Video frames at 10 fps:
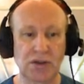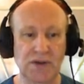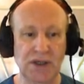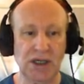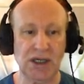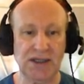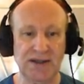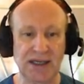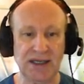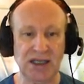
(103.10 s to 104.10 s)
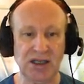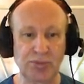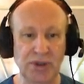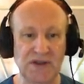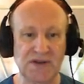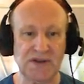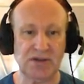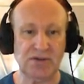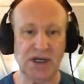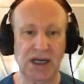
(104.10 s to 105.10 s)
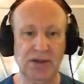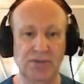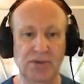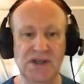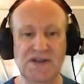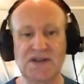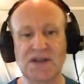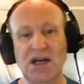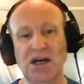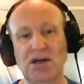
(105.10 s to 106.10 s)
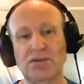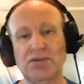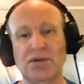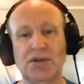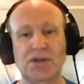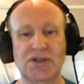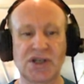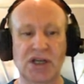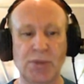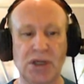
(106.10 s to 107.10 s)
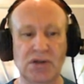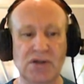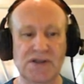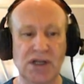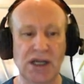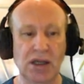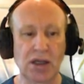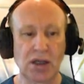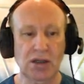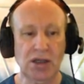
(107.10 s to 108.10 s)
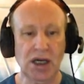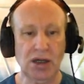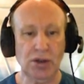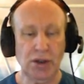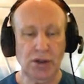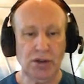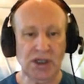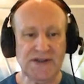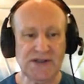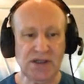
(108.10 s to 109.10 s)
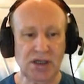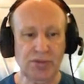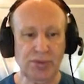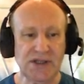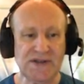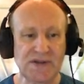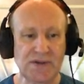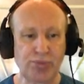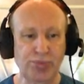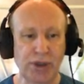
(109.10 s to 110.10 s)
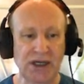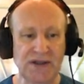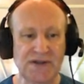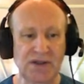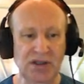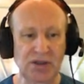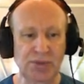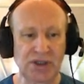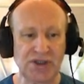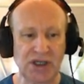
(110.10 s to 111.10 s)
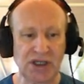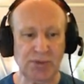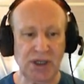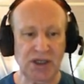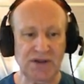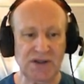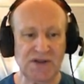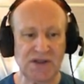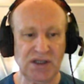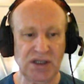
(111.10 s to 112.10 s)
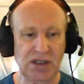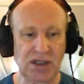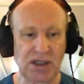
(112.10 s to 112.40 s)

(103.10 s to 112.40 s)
the attacking piece. Right? This is how the checkmate looks like. Now let's practice a little bit of checkmate and see